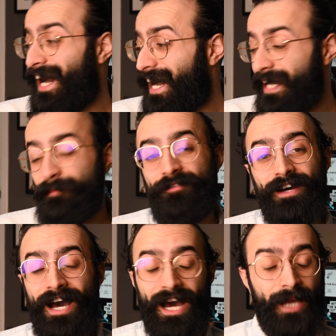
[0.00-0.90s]
I'm
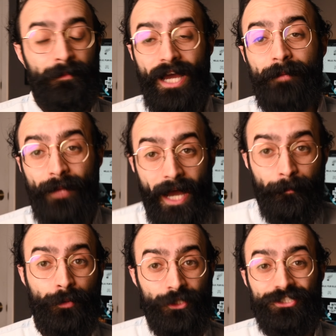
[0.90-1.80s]
I'm I'm
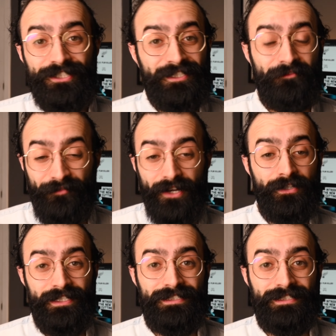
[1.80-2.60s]
I'm personally very